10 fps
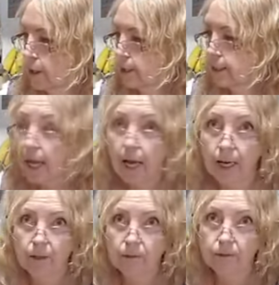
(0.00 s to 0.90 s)

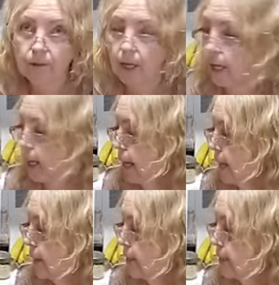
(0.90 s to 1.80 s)
salve.
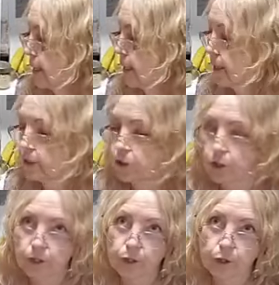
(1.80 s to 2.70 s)
And it
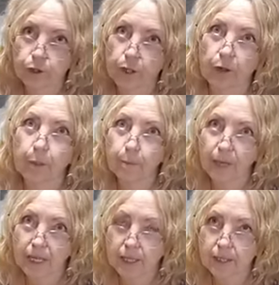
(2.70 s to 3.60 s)
just turned out
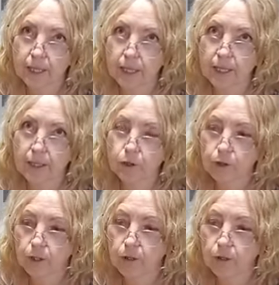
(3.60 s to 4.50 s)
amazing. It
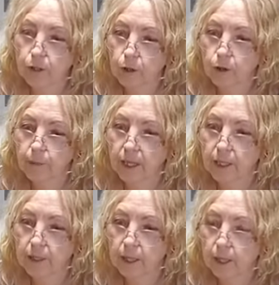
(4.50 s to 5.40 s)
turned out so
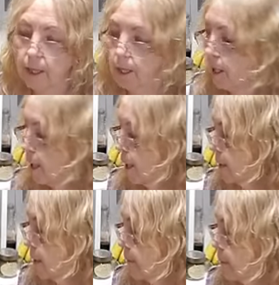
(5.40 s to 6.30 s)
amazing.
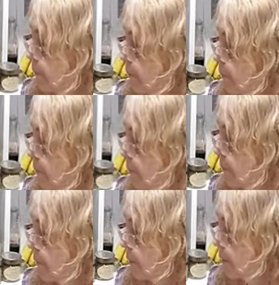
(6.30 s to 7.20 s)

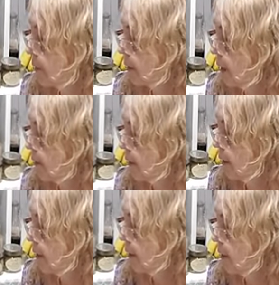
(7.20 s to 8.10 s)
I
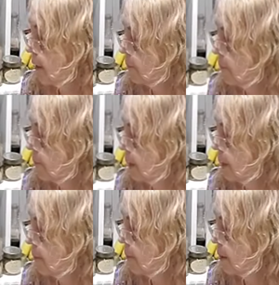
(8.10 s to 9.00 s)
think I'm
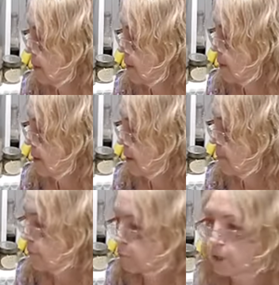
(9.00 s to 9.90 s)

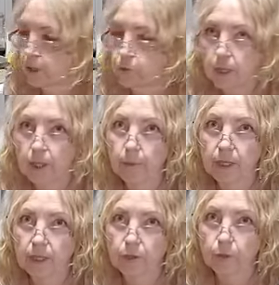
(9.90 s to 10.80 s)
really, really
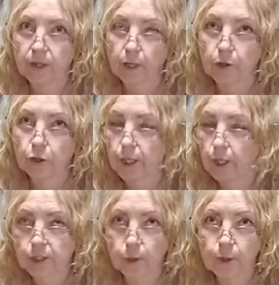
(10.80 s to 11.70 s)
impressed with how it turned
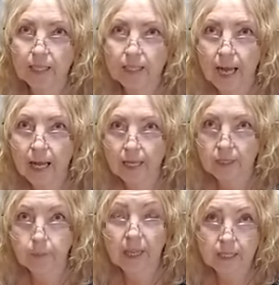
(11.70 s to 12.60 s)
out. So it
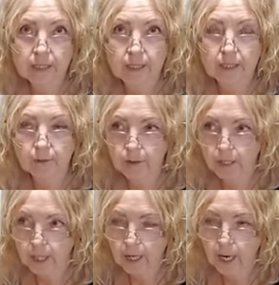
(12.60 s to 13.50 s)
has, because it's different,
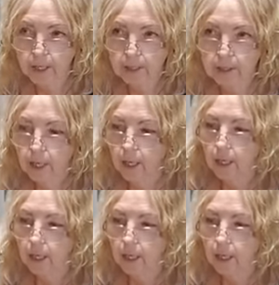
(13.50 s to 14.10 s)
it has